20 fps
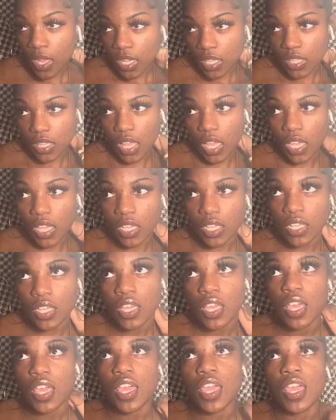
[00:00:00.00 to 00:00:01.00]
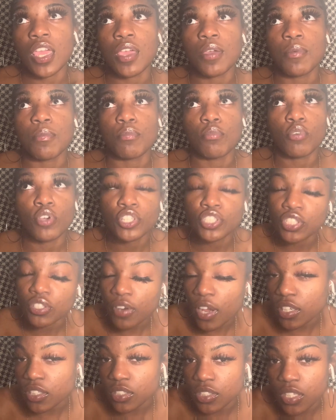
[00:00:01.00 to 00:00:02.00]
Like, it
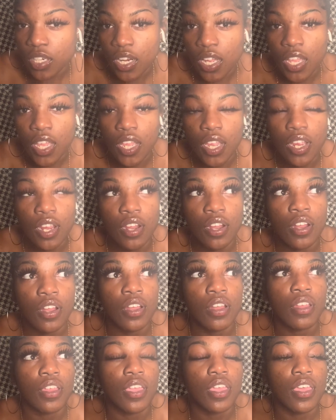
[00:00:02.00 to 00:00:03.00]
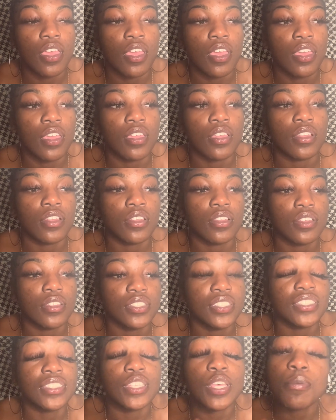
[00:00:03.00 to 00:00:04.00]
moisturizes your hair. It
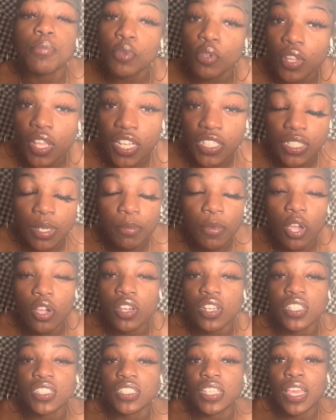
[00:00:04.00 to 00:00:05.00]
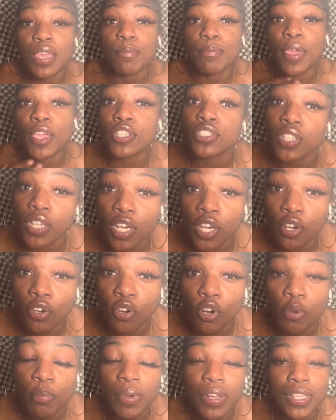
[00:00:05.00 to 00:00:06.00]
stimulates. I'm not gonna say makes your hair
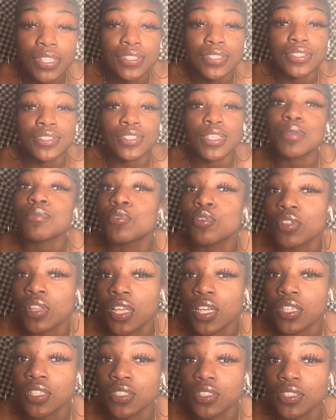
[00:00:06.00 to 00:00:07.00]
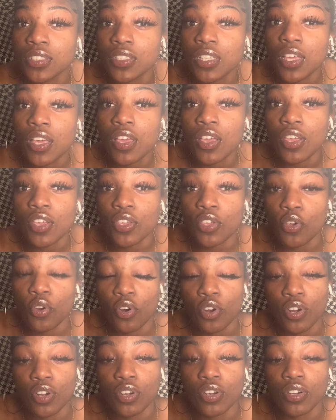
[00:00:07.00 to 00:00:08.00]
grow, but it stimulates
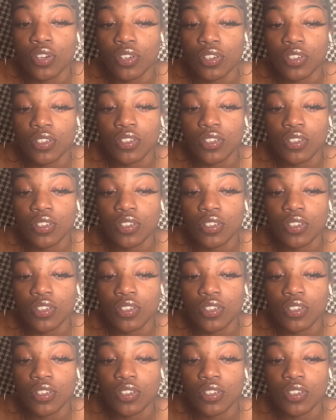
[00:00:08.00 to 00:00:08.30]
your